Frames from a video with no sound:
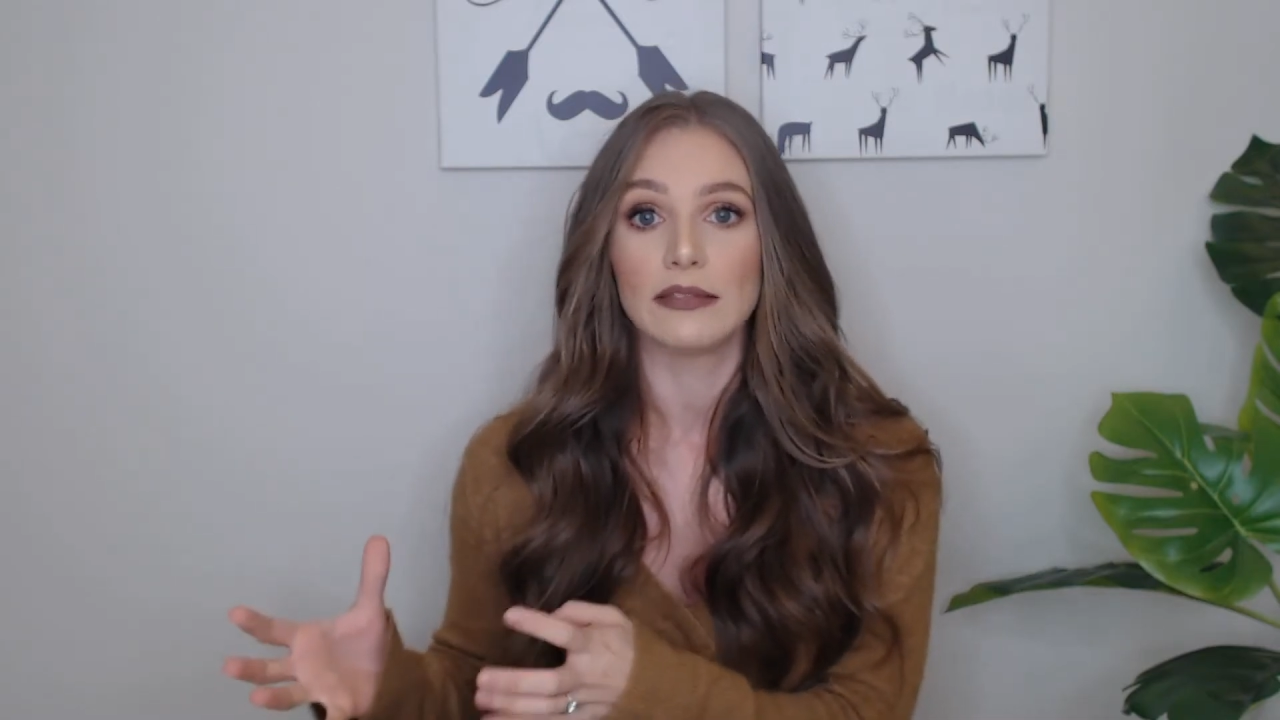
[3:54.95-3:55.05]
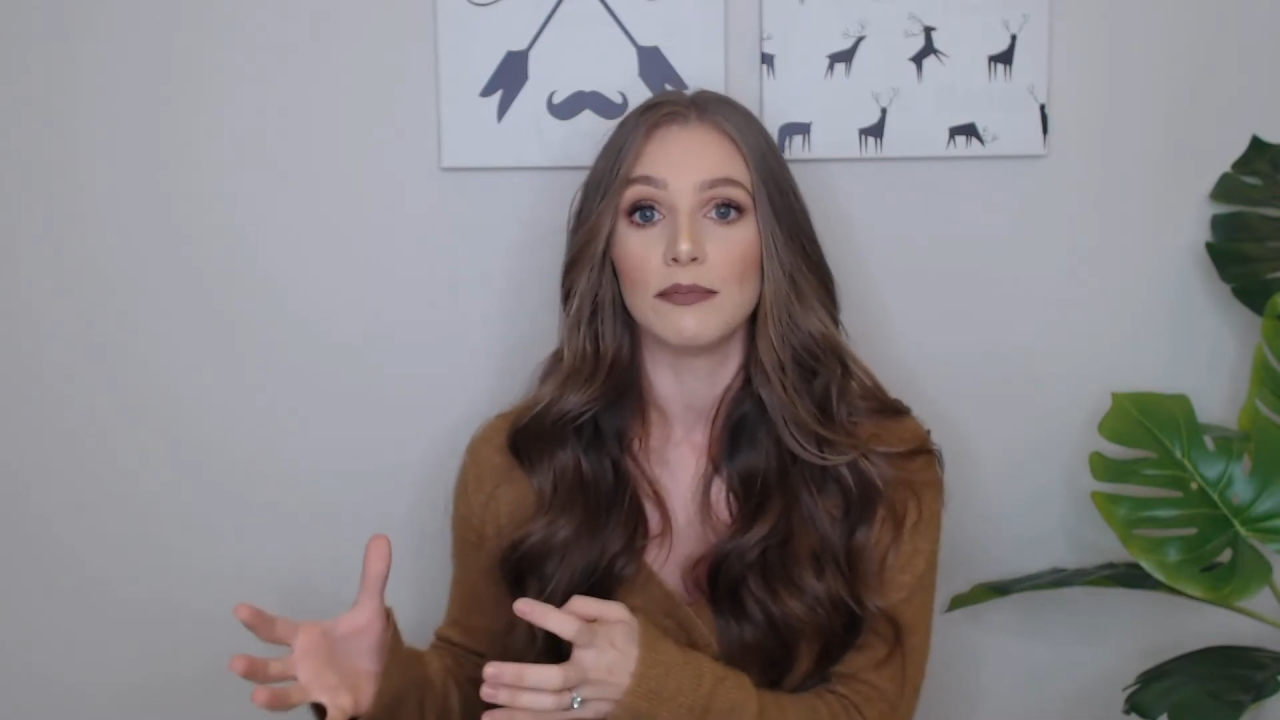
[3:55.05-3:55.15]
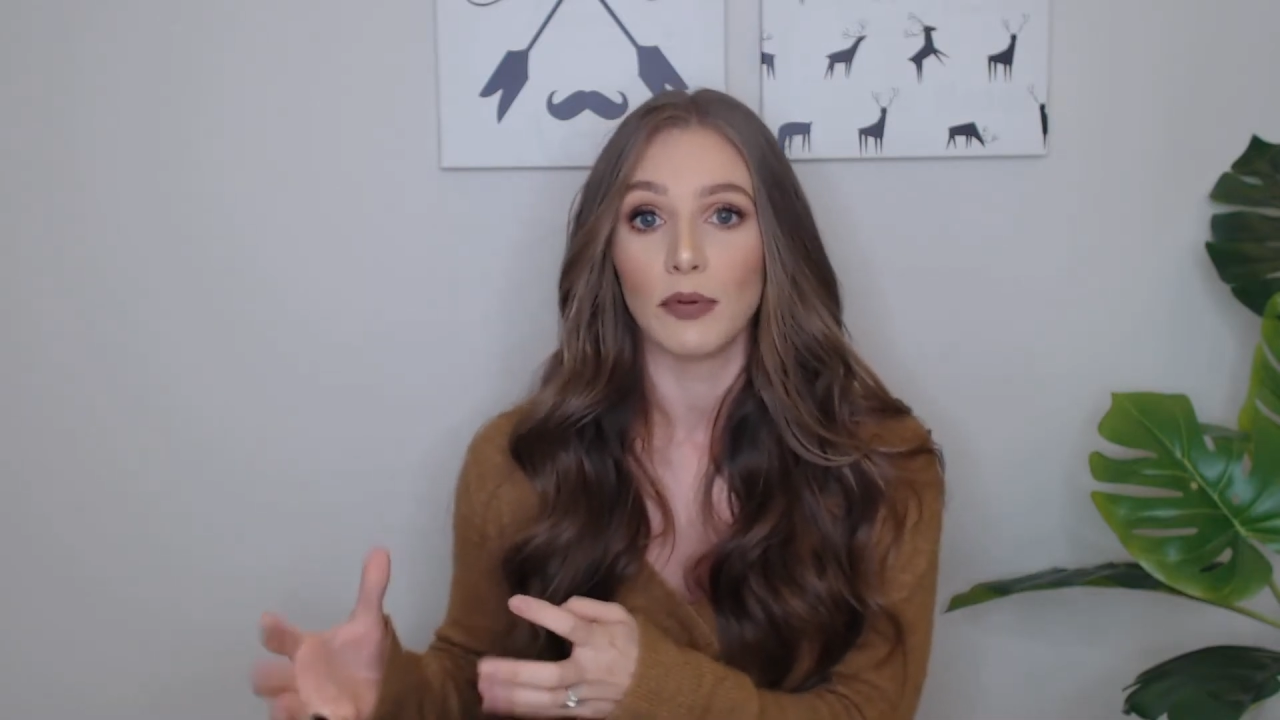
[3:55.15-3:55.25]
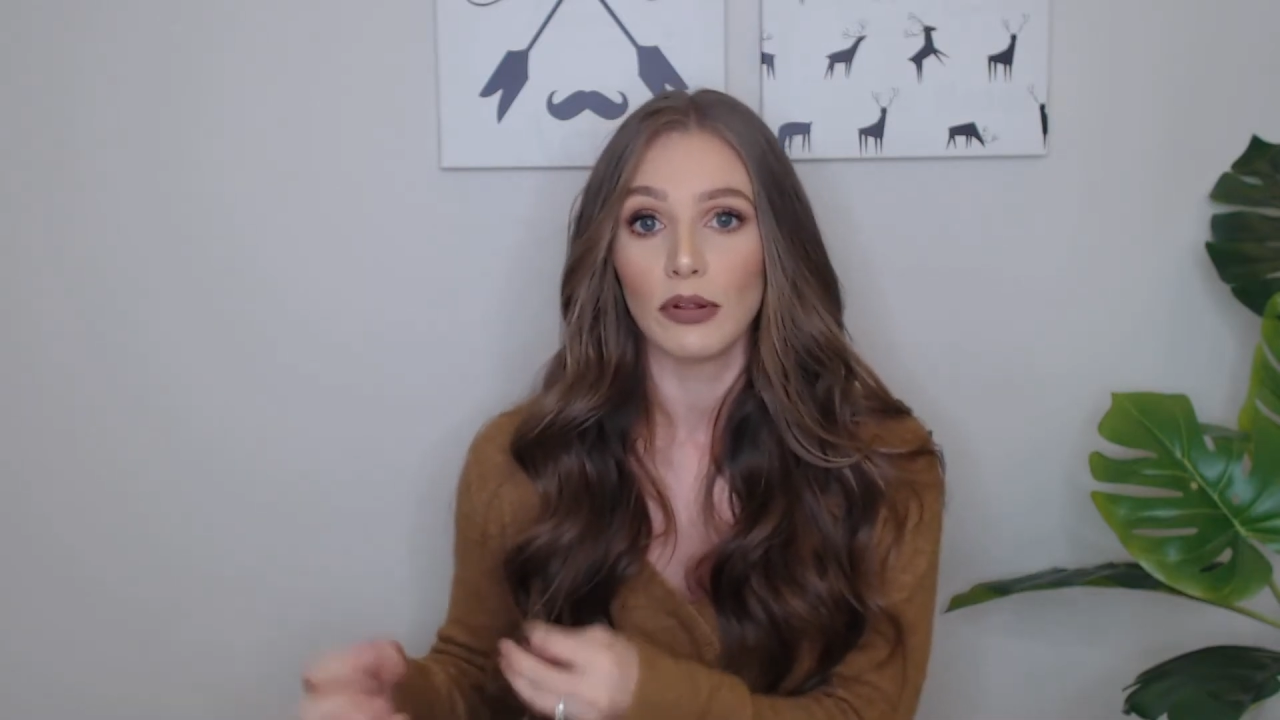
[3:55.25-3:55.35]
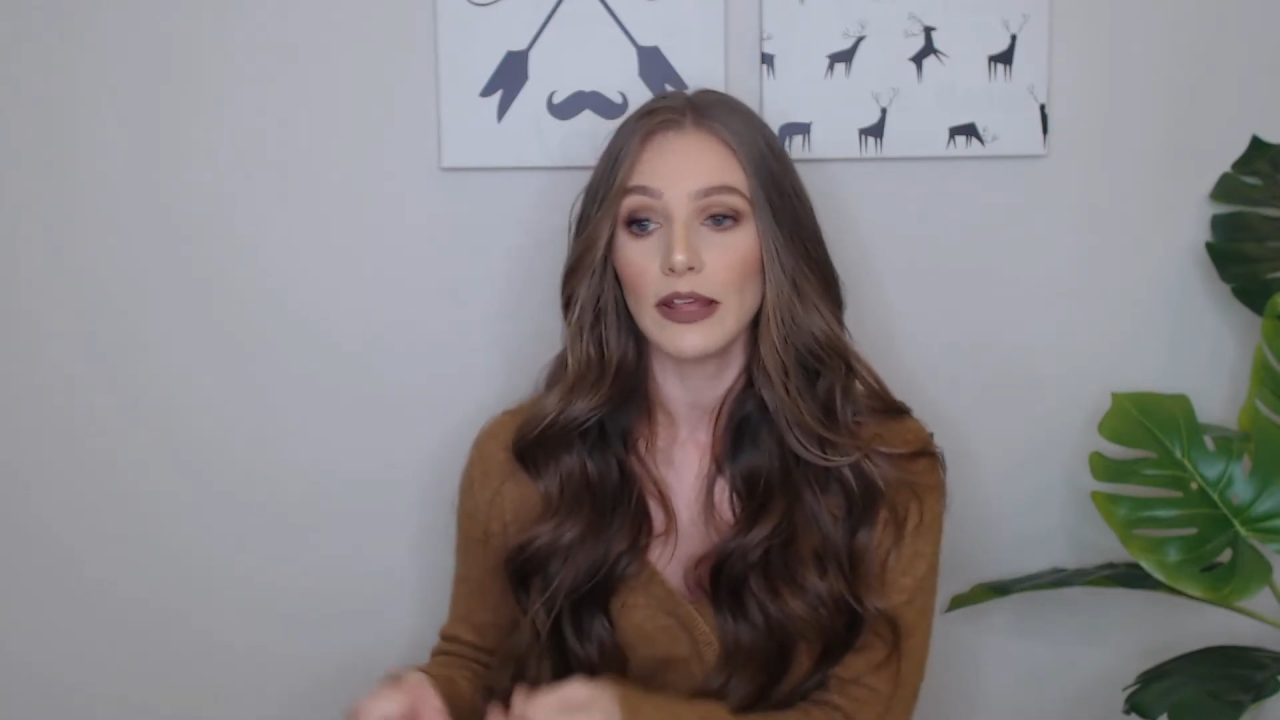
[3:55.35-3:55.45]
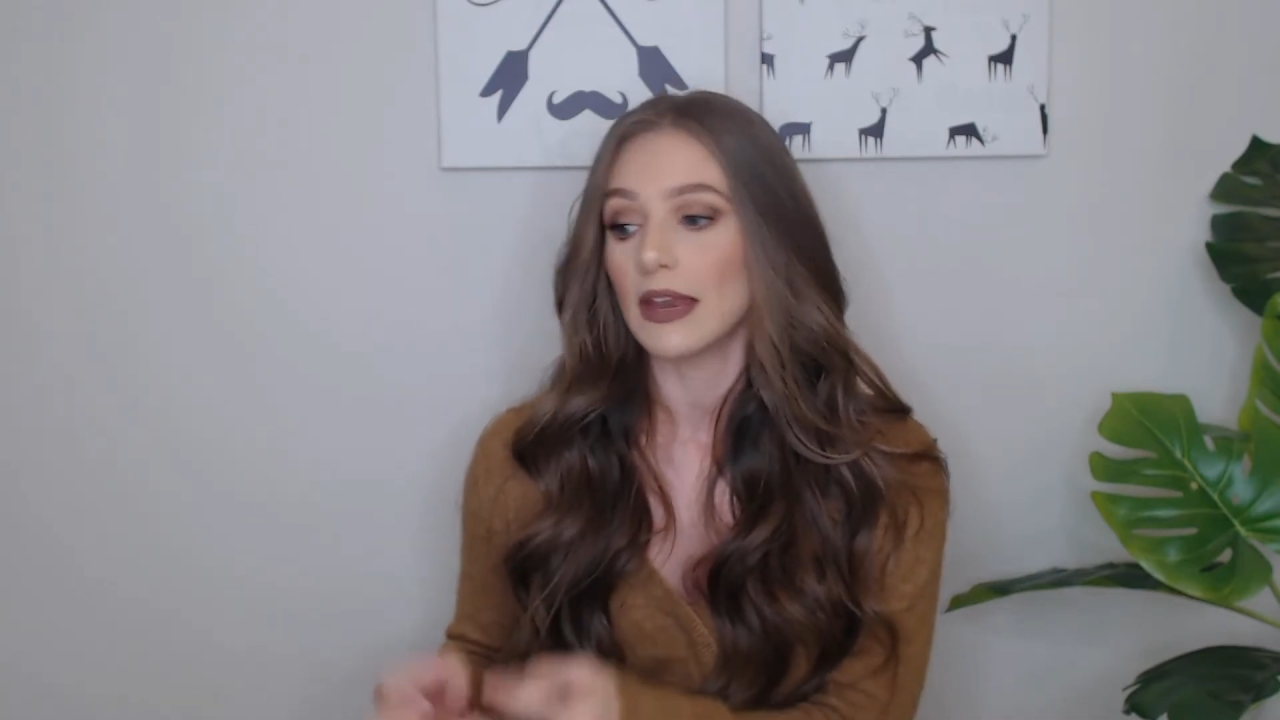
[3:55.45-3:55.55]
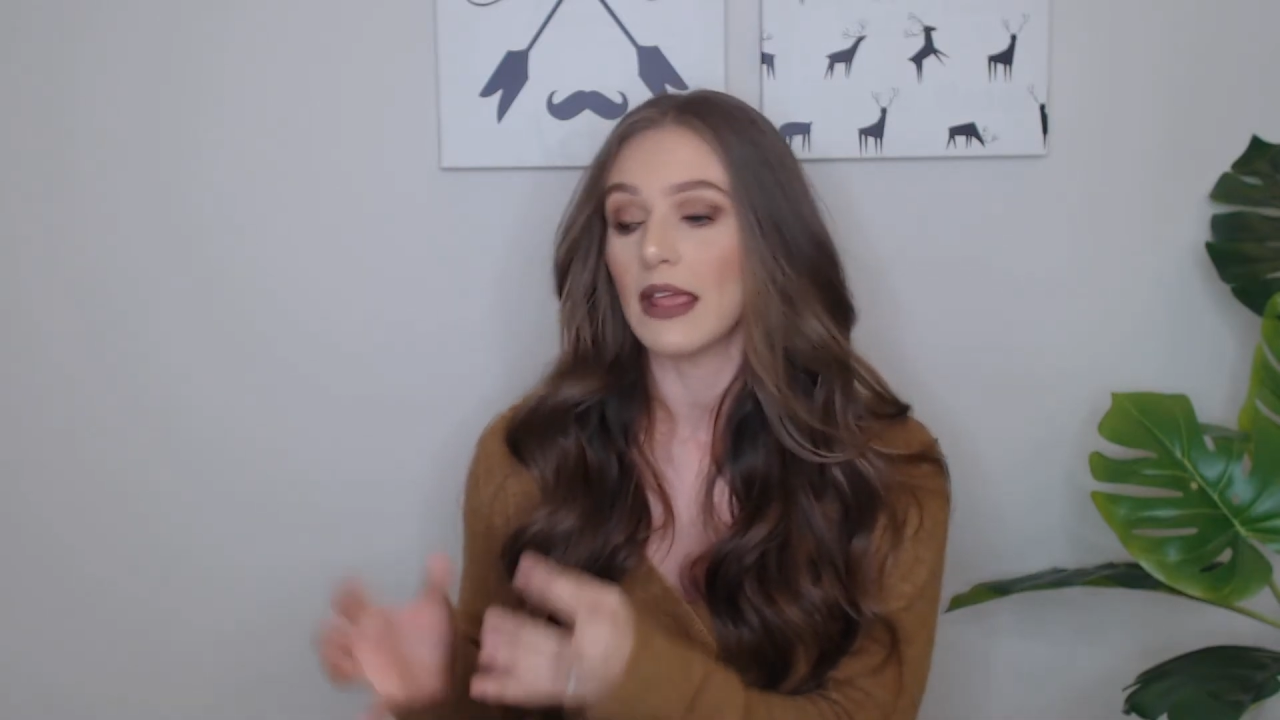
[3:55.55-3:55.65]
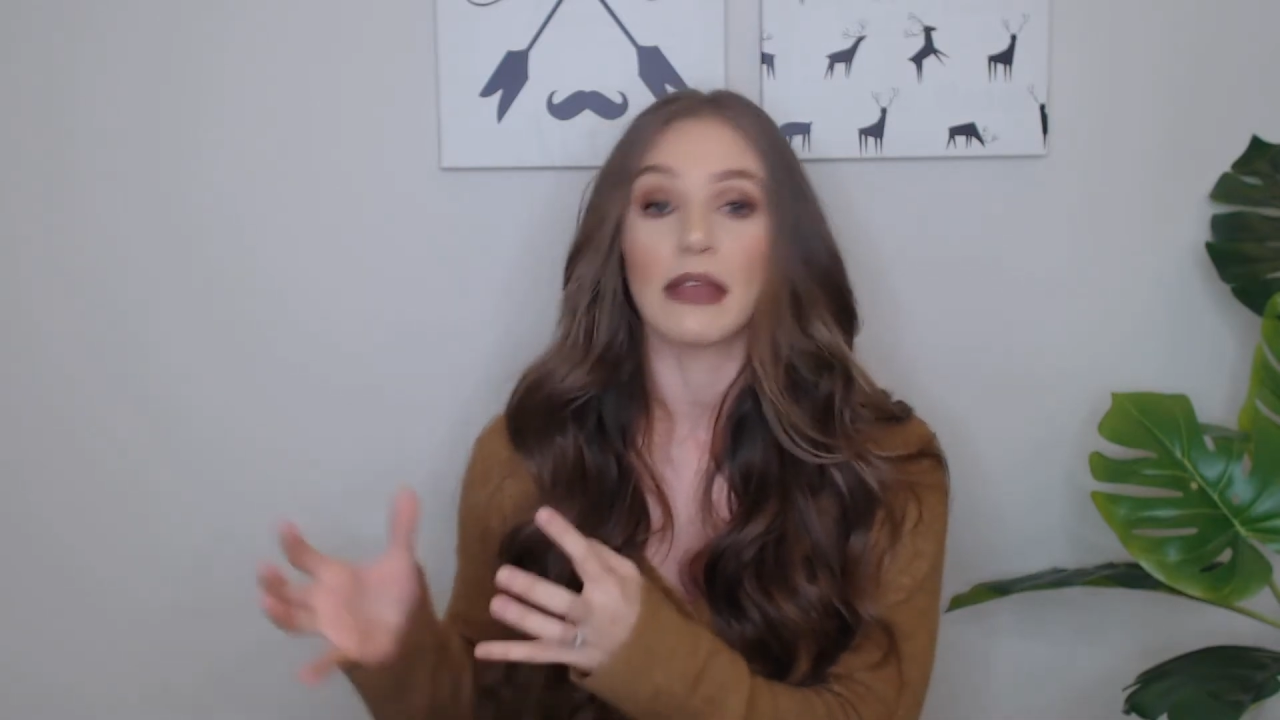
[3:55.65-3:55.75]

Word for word: the bullet